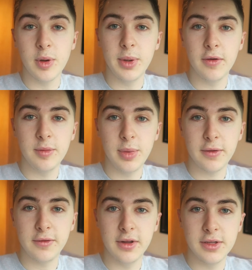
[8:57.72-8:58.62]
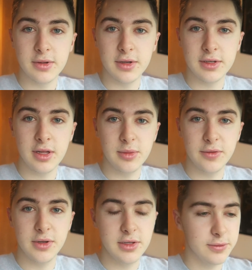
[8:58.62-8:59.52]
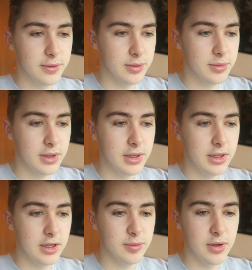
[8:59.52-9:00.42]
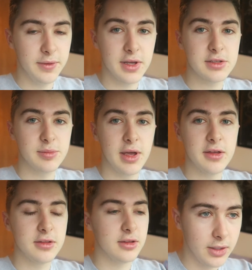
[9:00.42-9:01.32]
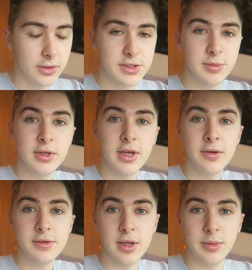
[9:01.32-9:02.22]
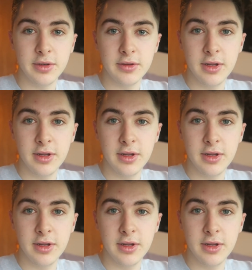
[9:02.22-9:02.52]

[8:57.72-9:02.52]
might be having a bath today as well. Actually, that'd be funny to film if Murphy has a bath. And there's something else happening